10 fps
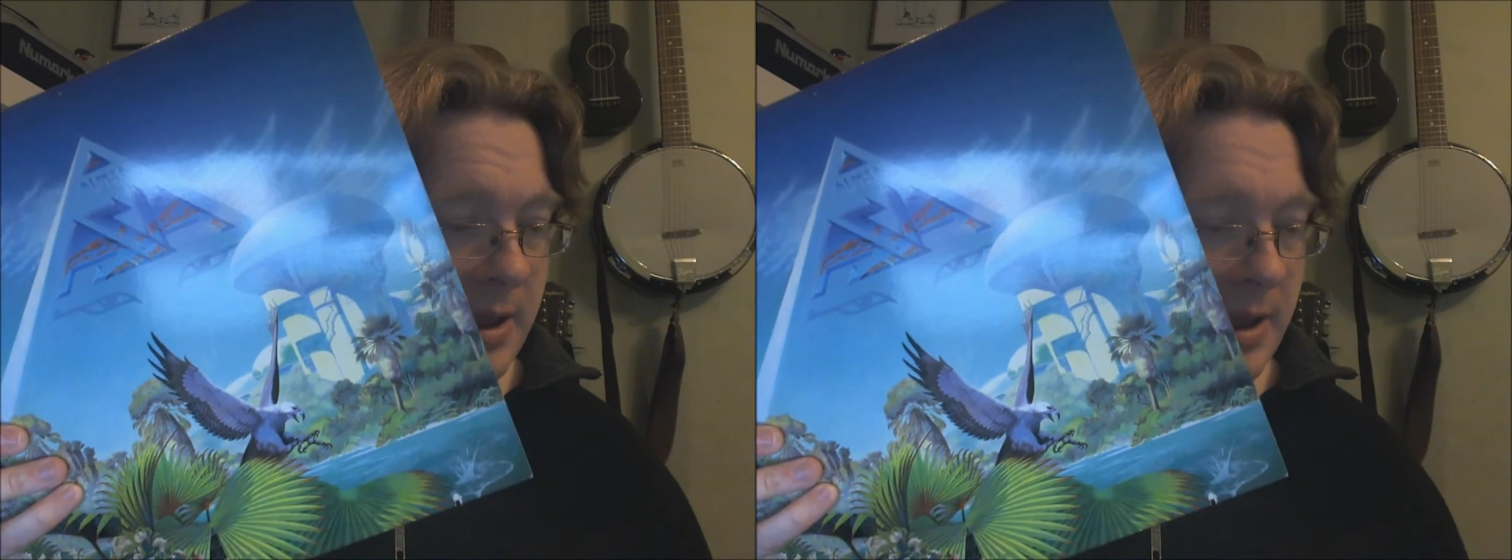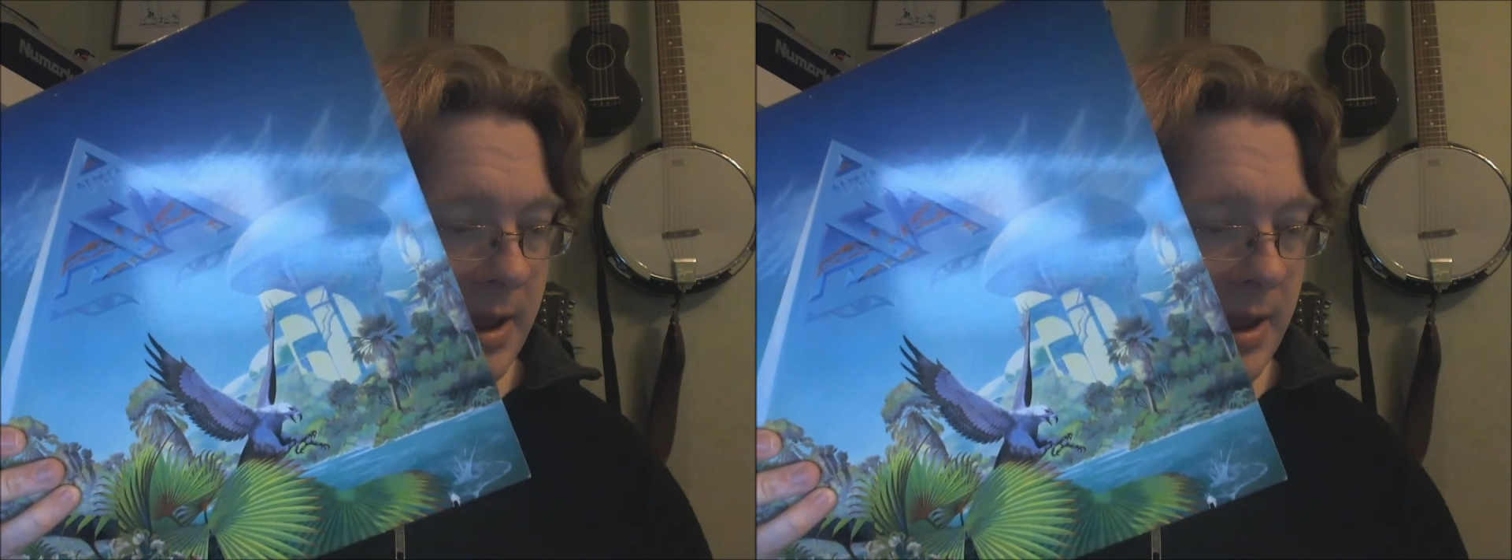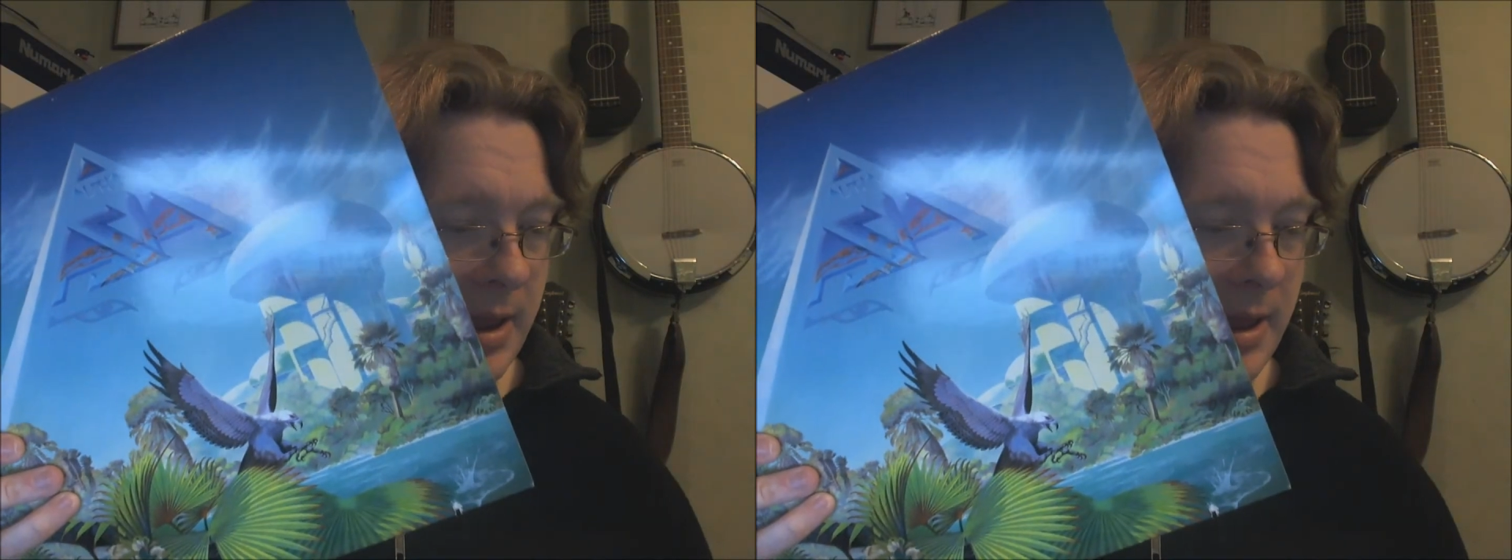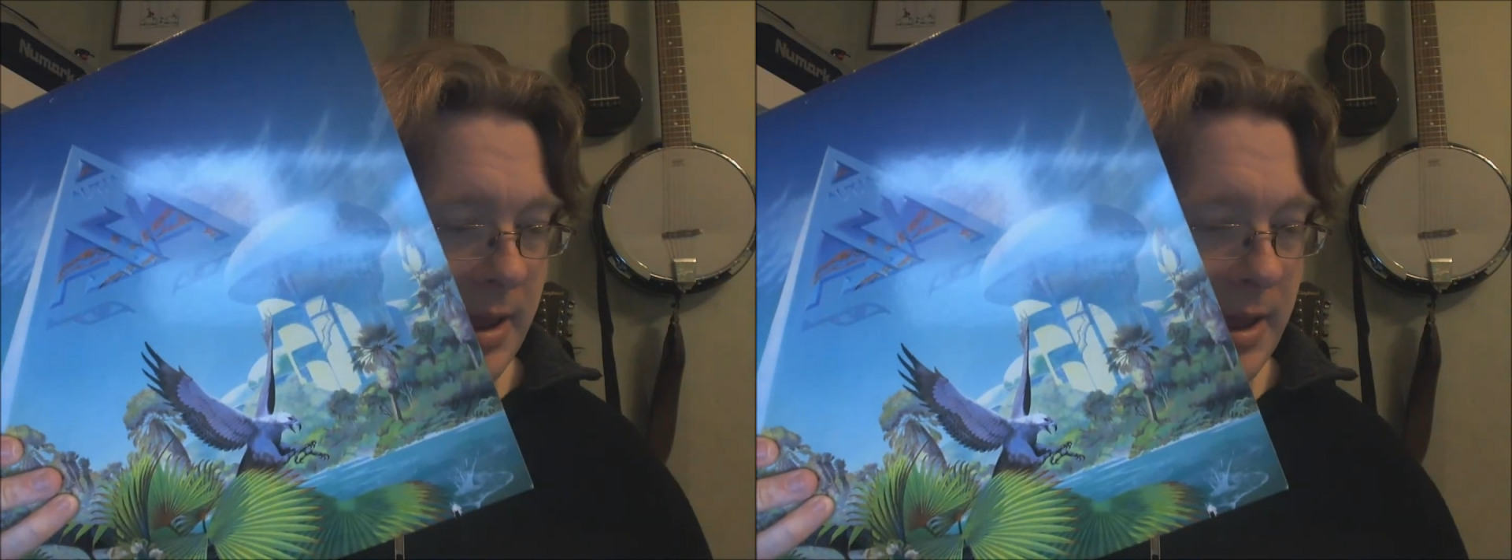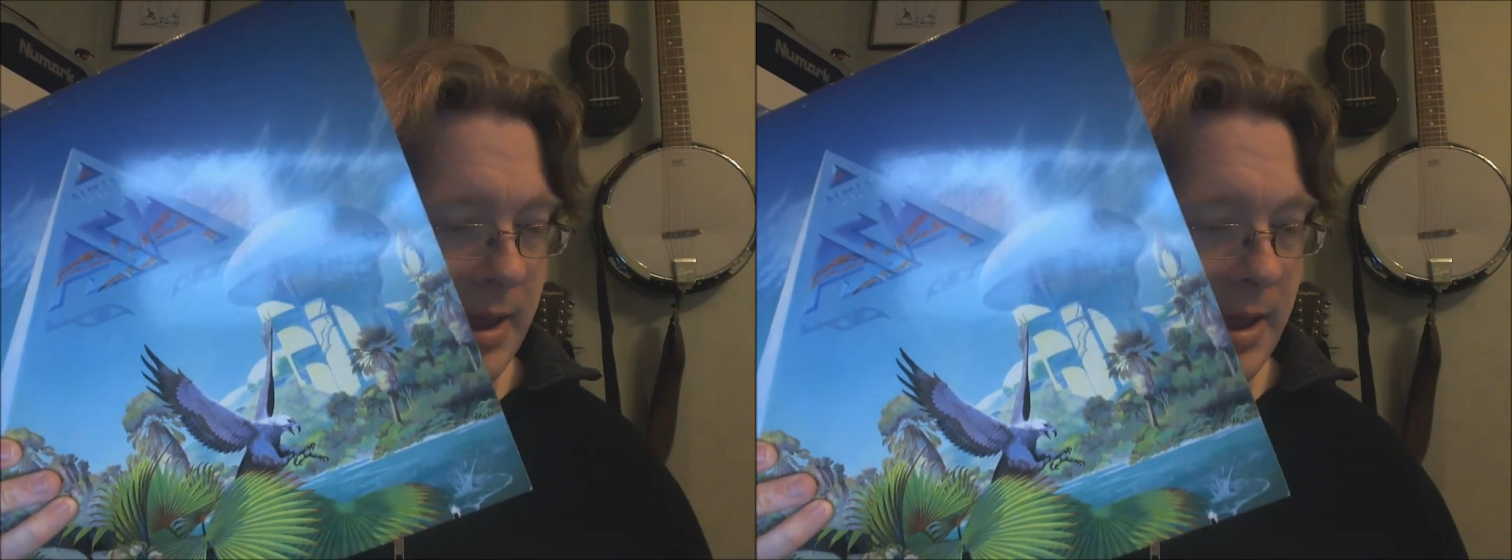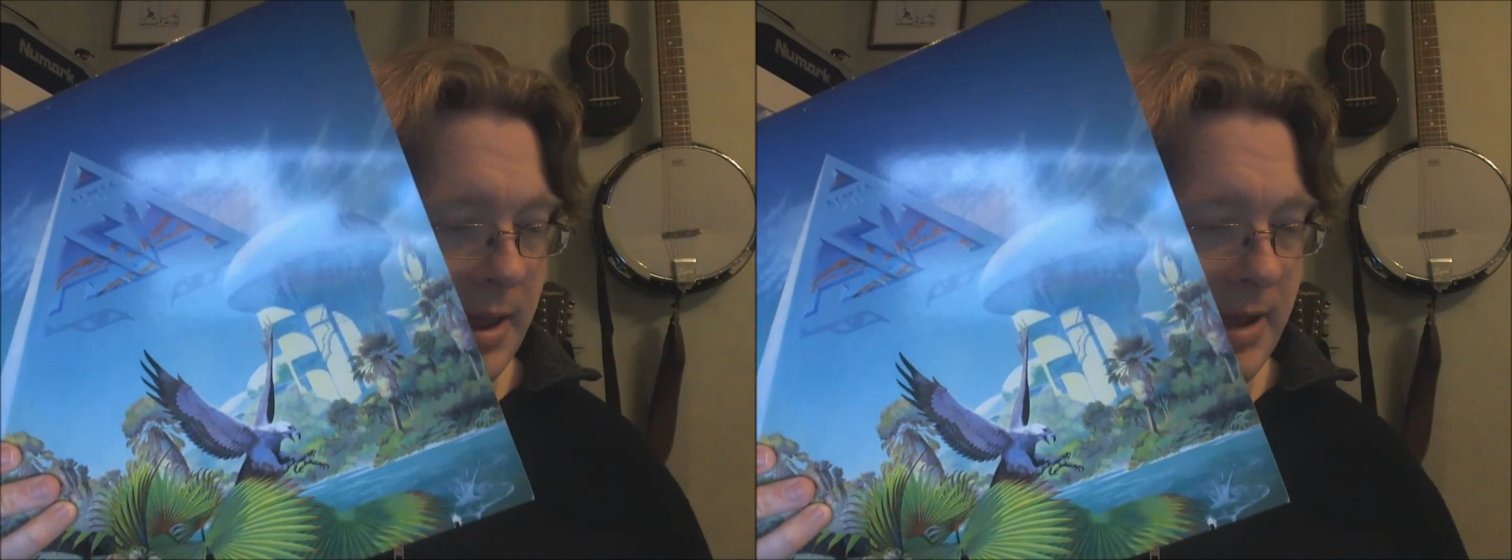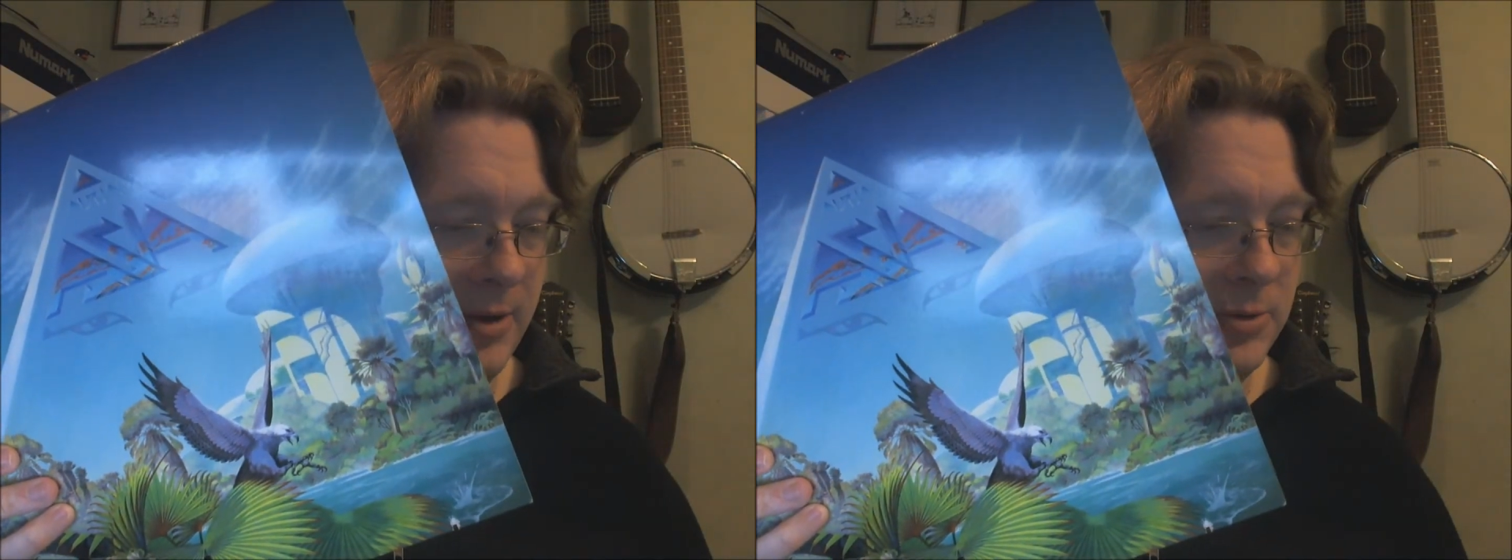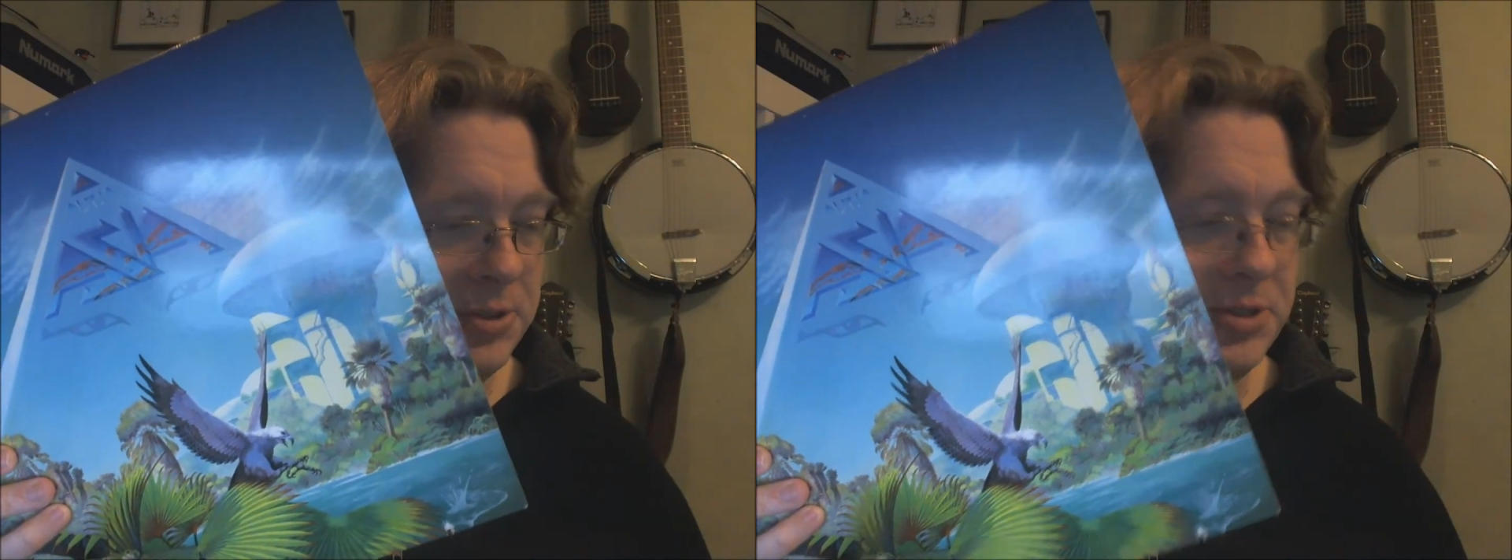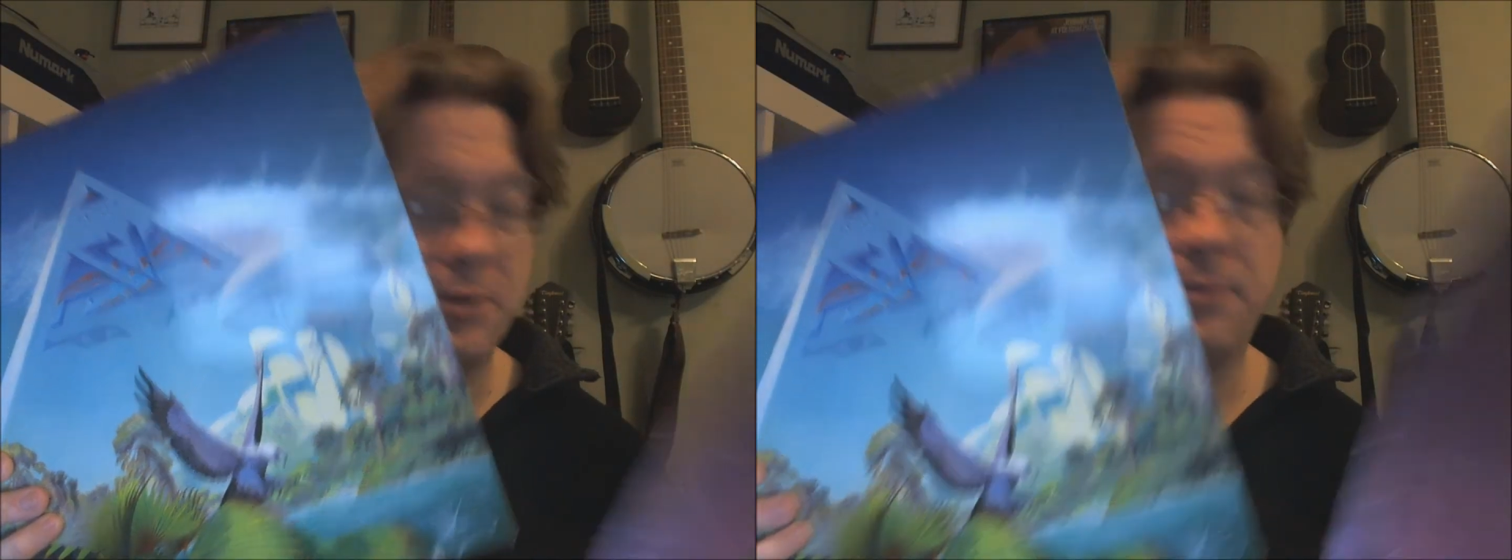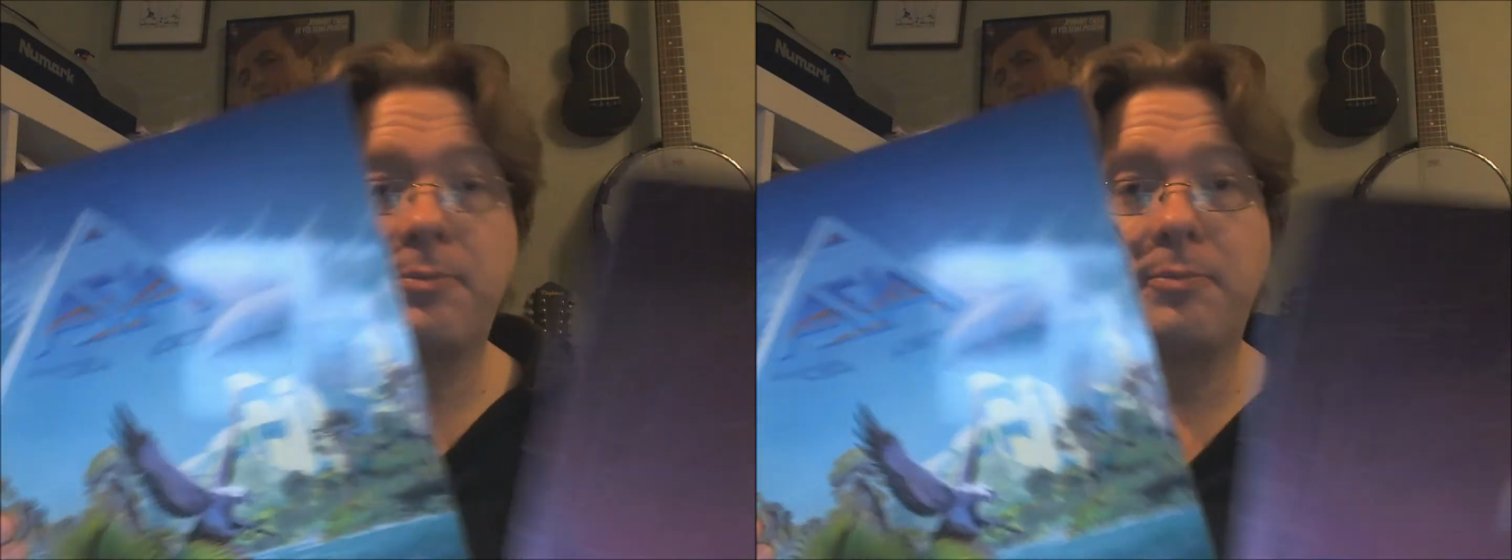and also